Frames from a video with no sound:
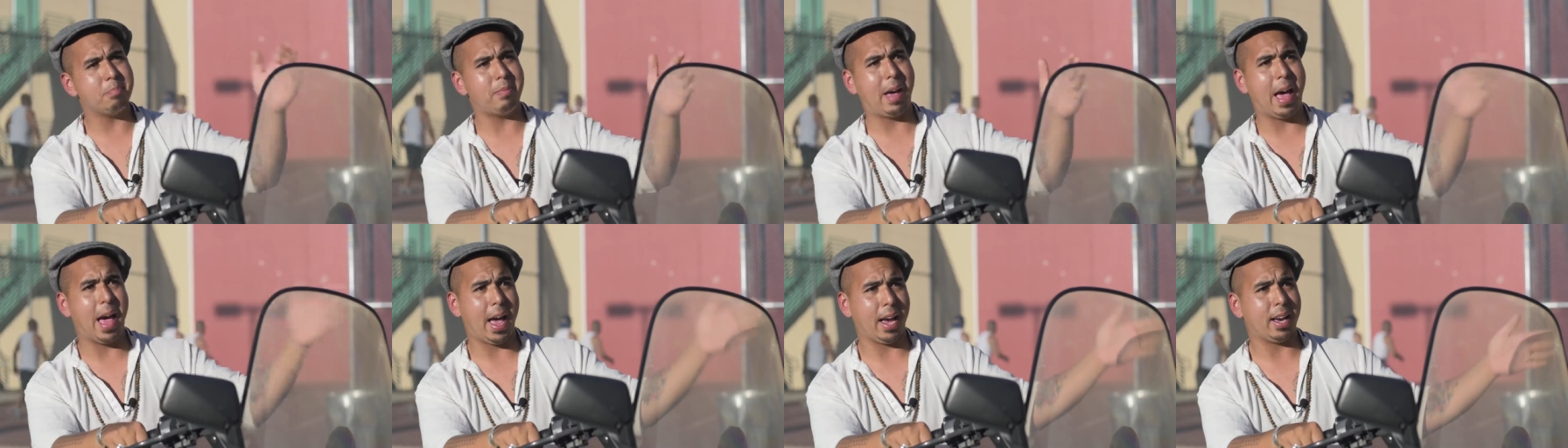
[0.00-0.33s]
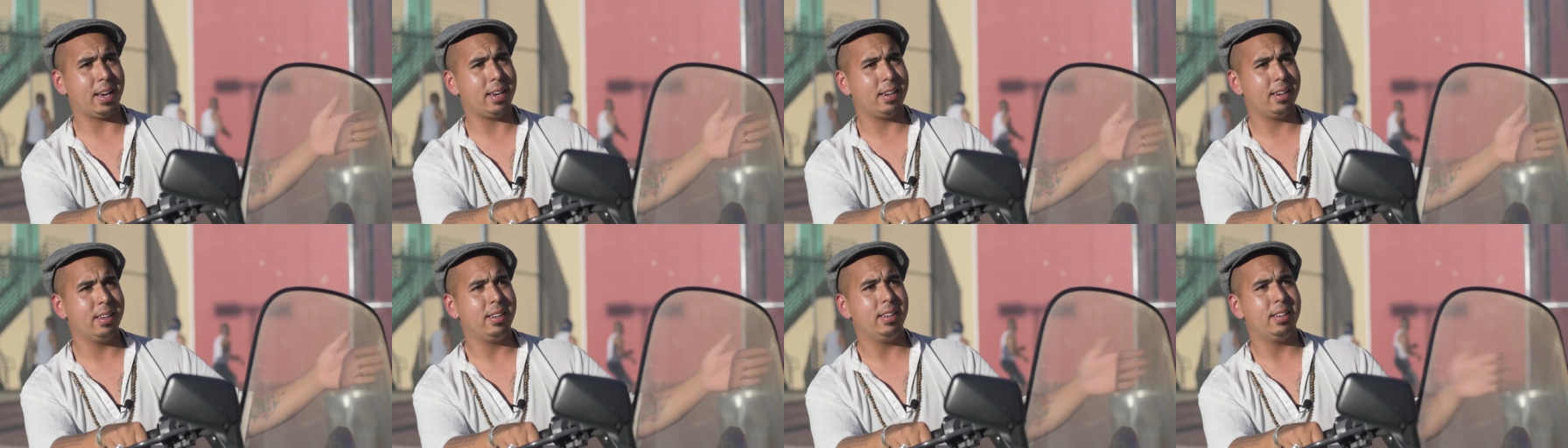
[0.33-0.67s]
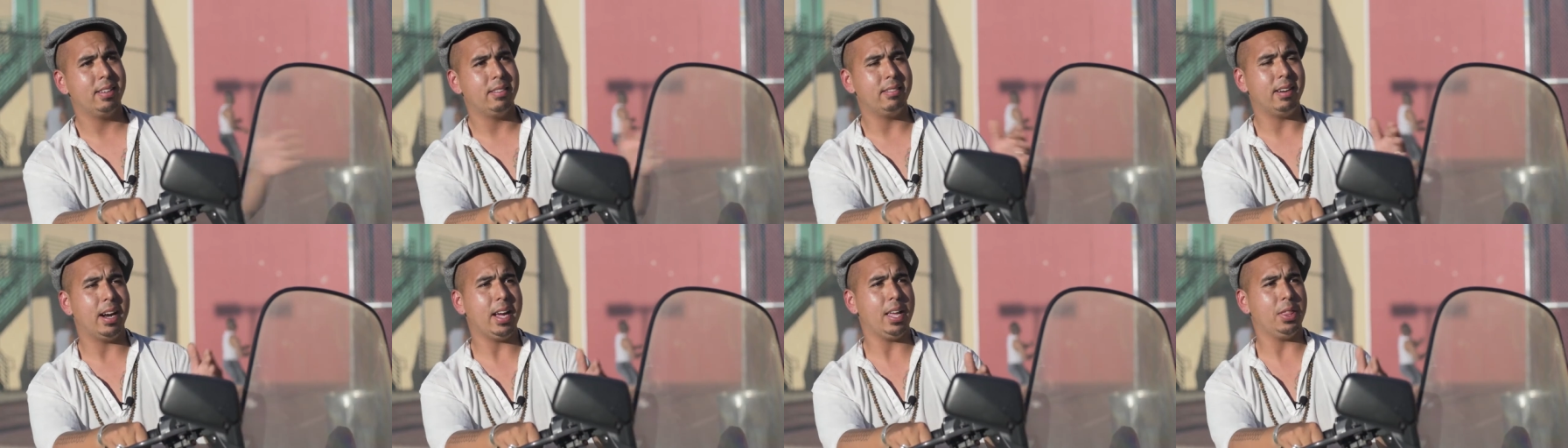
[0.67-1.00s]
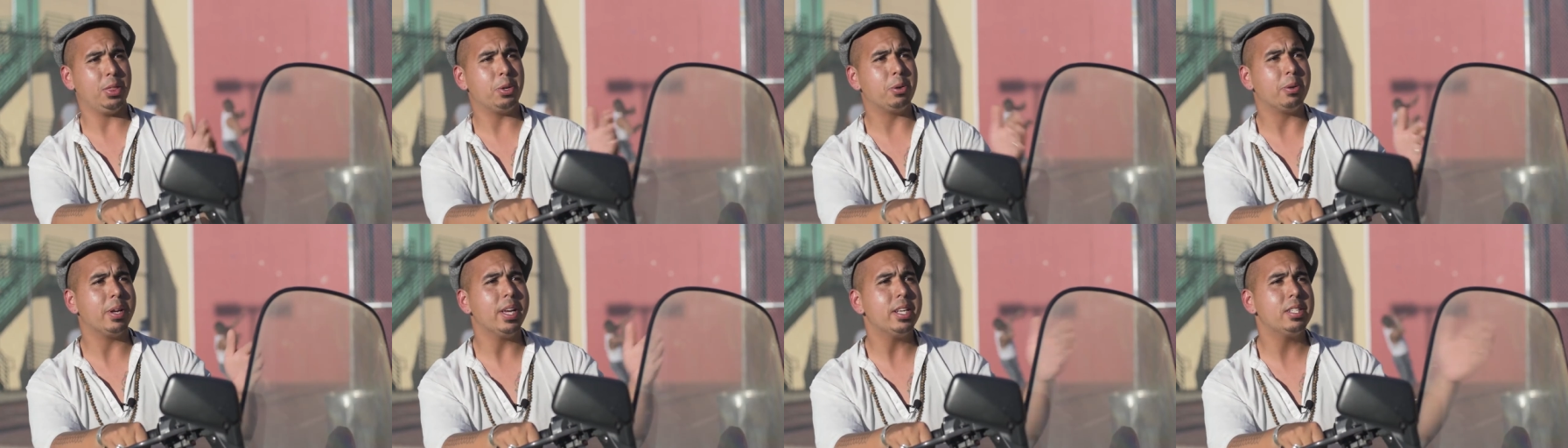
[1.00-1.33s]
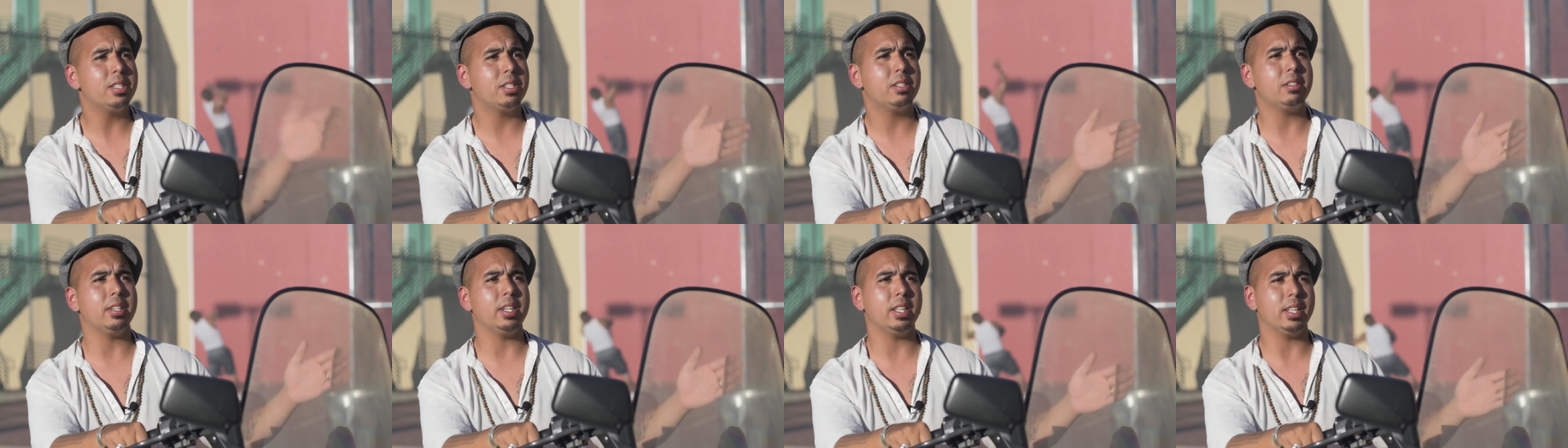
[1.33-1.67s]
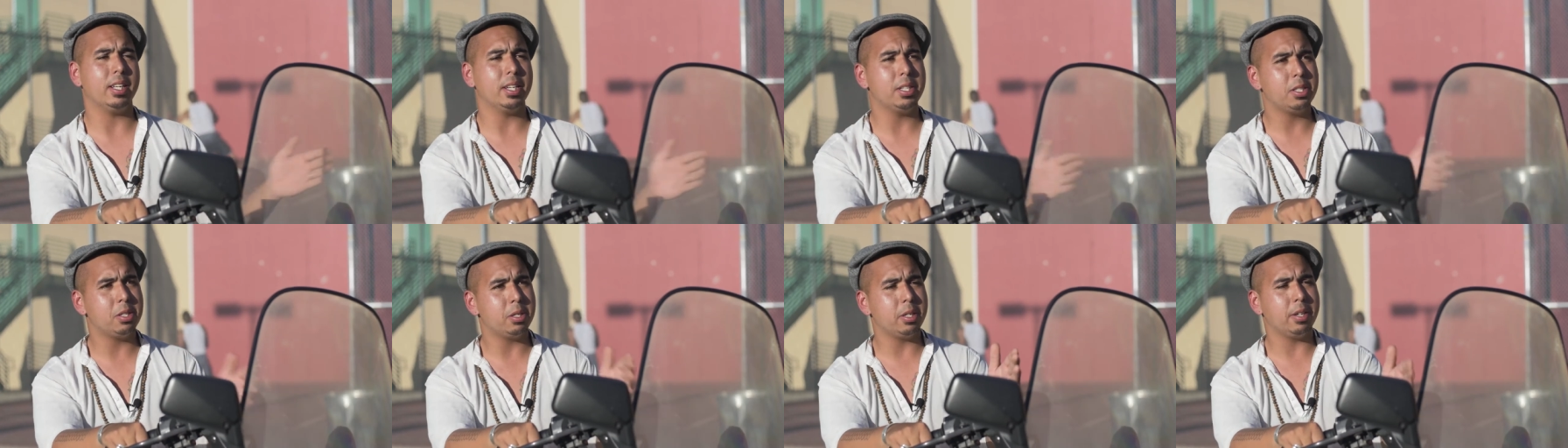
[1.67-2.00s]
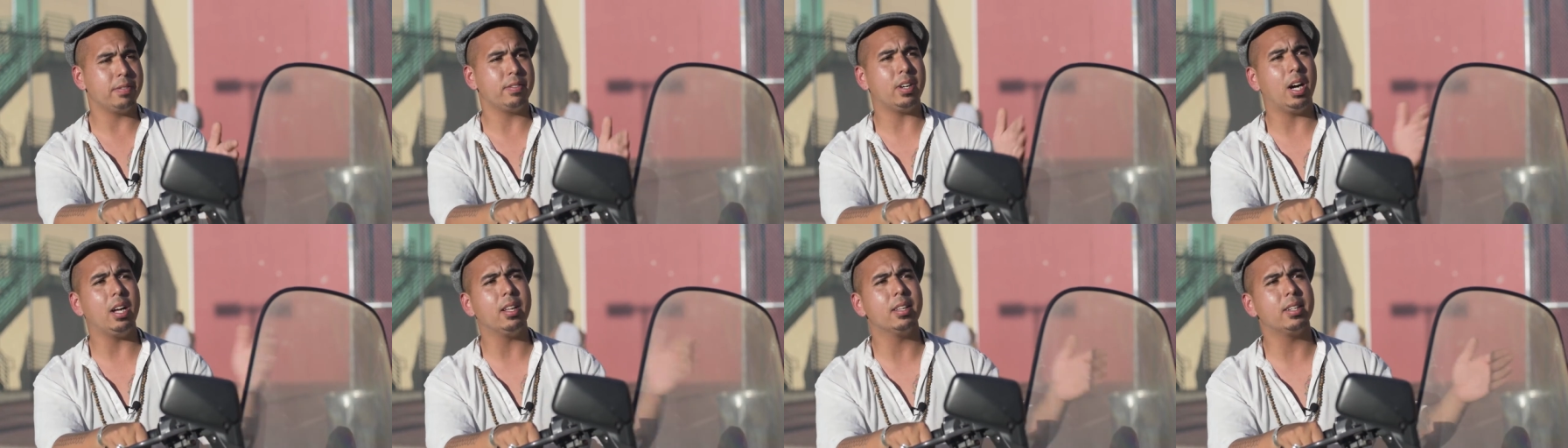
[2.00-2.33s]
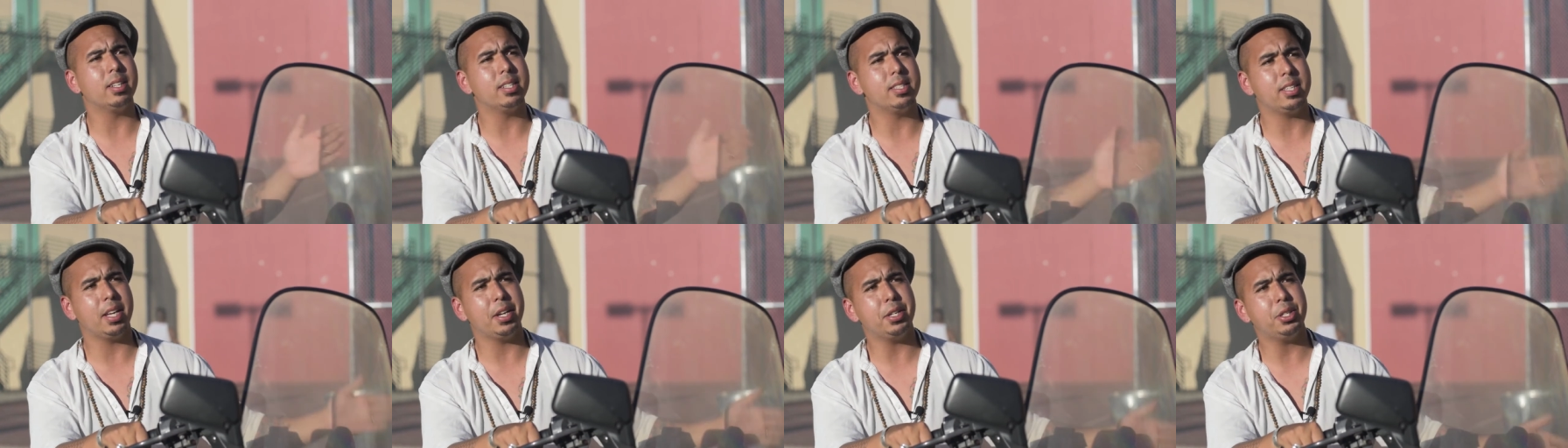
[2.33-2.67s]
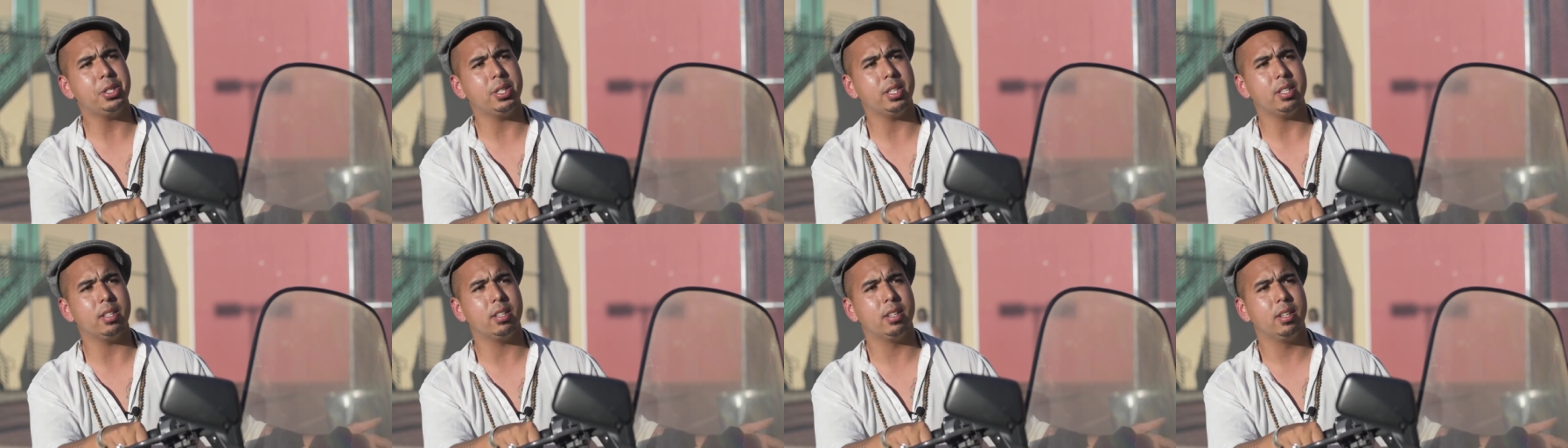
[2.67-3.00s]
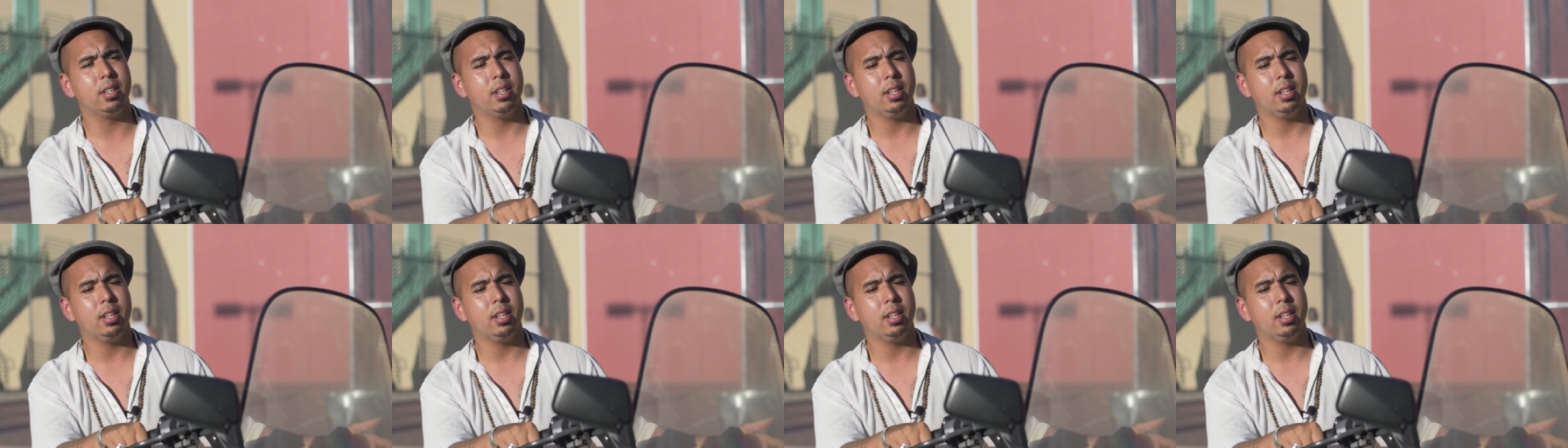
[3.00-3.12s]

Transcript: it back, right, through history, the history of colonization.